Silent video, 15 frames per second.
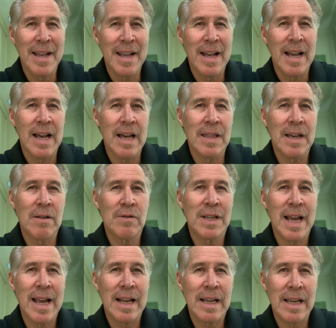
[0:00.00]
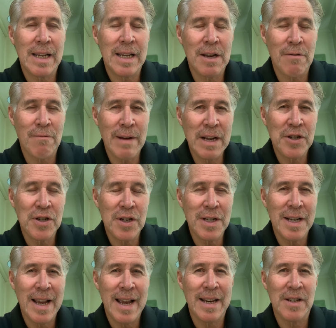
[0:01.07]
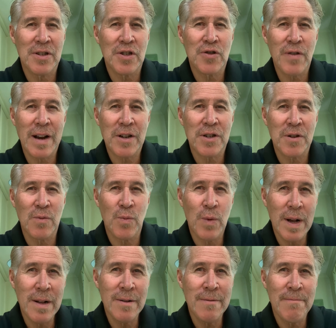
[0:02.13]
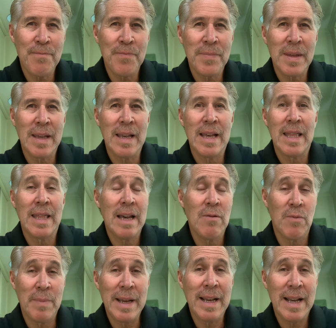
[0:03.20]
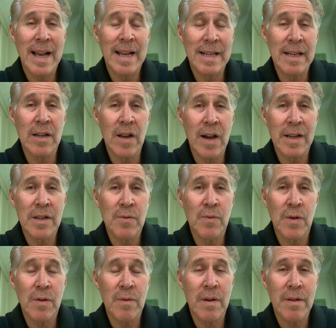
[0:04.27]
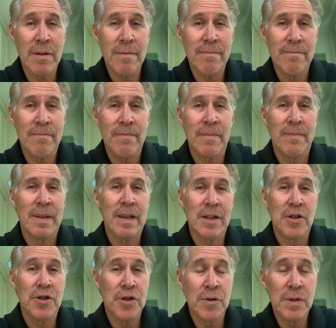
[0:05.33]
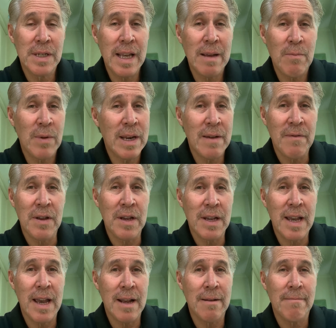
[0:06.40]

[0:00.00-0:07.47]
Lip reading: They'll take correction and instruction well. They will be a delight to work with. Choose them whenever you can.